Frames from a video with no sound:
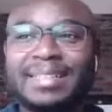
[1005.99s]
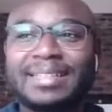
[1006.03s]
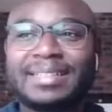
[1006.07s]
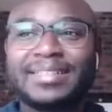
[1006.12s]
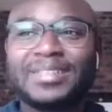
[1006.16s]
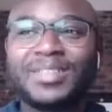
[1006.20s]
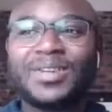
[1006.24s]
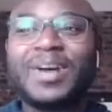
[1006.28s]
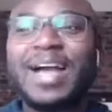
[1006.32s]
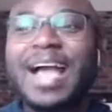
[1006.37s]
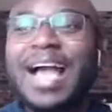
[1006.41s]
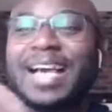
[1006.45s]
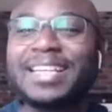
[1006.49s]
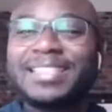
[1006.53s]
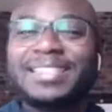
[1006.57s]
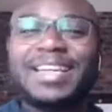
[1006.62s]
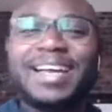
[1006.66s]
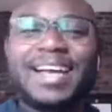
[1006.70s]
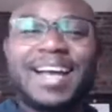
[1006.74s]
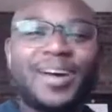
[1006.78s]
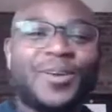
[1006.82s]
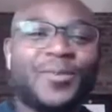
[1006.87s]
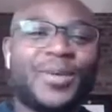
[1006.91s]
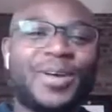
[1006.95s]
So
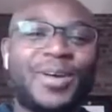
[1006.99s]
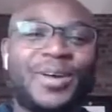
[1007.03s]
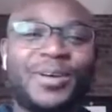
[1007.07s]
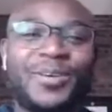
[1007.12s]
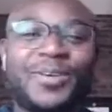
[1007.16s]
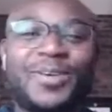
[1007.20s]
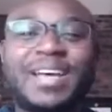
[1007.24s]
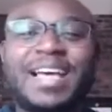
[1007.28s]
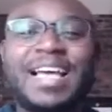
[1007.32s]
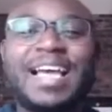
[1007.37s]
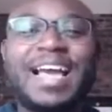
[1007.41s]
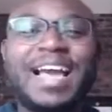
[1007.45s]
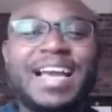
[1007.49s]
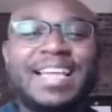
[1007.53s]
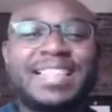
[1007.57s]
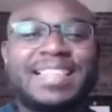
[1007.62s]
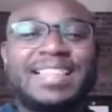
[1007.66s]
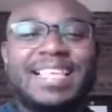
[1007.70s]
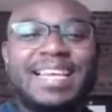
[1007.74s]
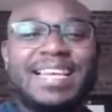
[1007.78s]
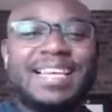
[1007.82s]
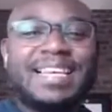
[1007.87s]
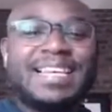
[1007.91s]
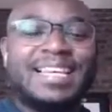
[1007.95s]
hashtag I will, and
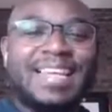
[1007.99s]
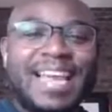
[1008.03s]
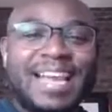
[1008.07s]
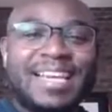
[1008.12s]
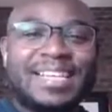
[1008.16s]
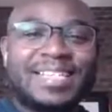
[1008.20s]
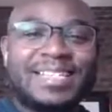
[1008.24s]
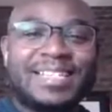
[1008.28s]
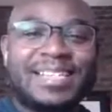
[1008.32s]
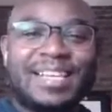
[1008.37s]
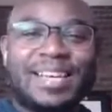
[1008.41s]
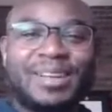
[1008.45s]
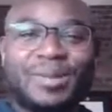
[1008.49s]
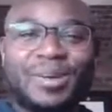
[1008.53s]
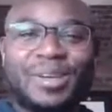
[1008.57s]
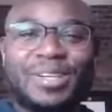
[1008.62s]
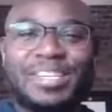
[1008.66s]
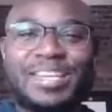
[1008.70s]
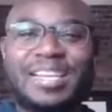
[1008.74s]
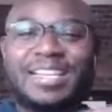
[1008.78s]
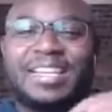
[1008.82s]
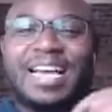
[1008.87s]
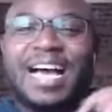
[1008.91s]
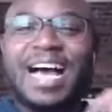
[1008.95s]
then next thing I want to
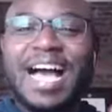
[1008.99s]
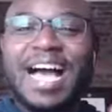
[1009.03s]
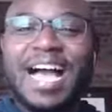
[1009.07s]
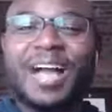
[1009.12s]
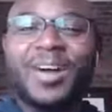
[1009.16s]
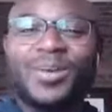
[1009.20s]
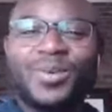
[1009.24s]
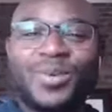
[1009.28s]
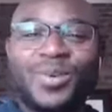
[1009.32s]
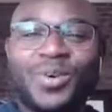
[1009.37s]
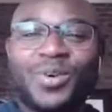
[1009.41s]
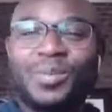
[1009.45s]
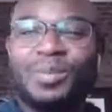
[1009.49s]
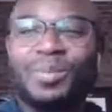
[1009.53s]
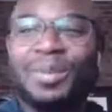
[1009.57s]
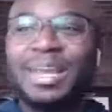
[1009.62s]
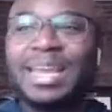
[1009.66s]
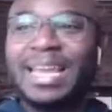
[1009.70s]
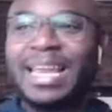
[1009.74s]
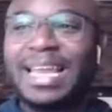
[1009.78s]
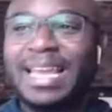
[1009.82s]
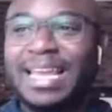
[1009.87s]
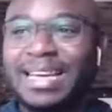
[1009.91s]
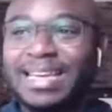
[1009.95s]
say is I will
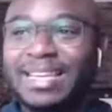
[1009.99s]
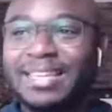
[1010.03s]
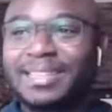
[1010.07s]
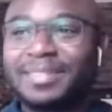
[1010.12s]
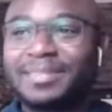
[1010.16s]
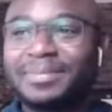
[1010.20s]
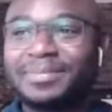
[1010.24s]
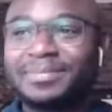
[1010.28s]
blank.